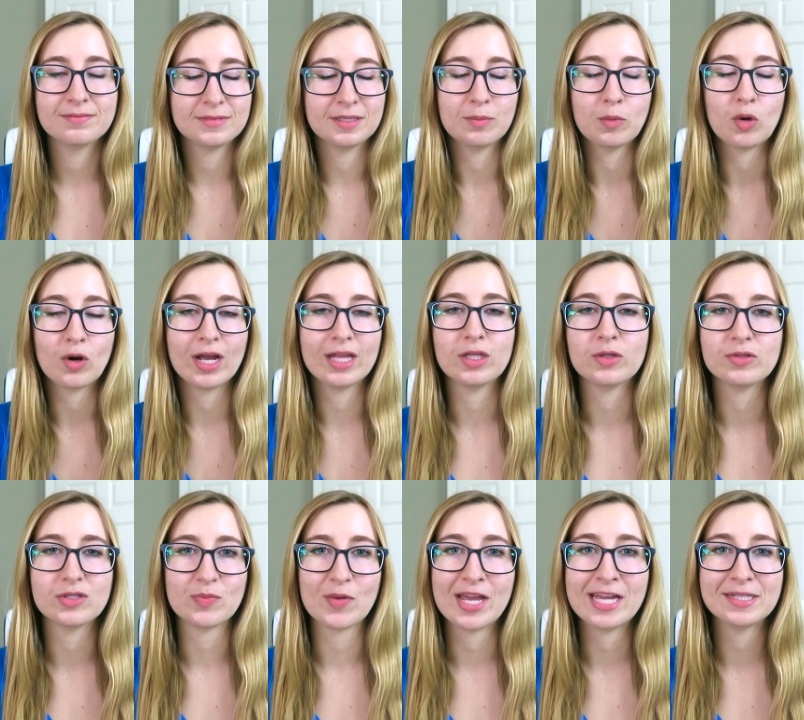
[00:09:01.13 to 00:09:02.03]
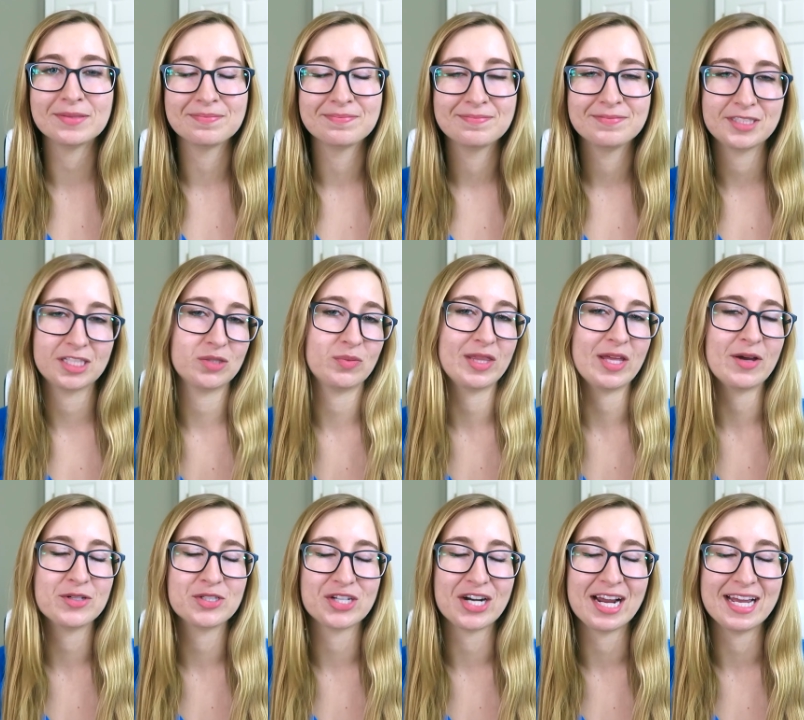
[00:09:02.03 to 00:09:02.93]
the more I lose weight just
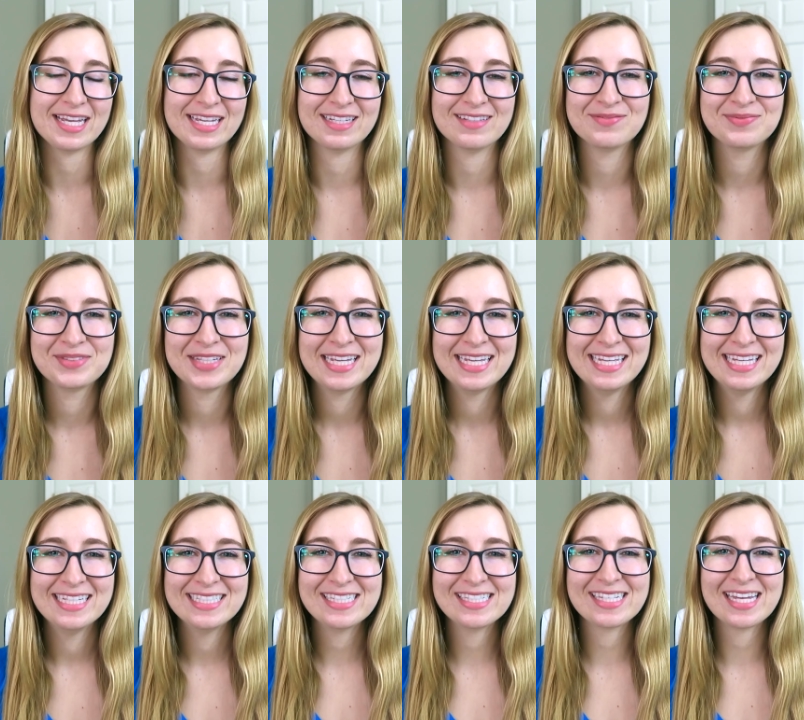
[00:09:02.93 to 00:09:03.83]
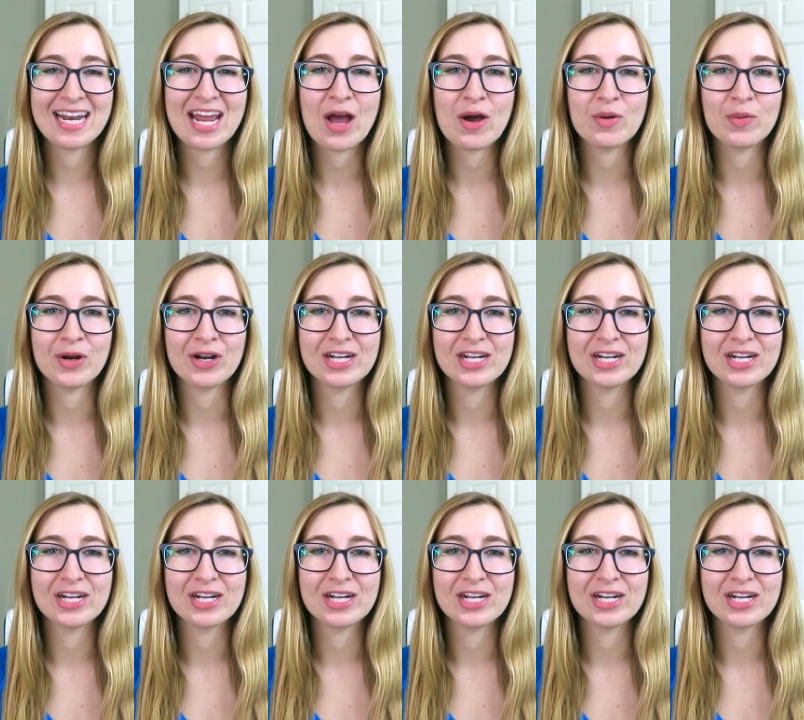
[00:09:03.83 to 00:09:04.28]
without trying. It's just kind of how it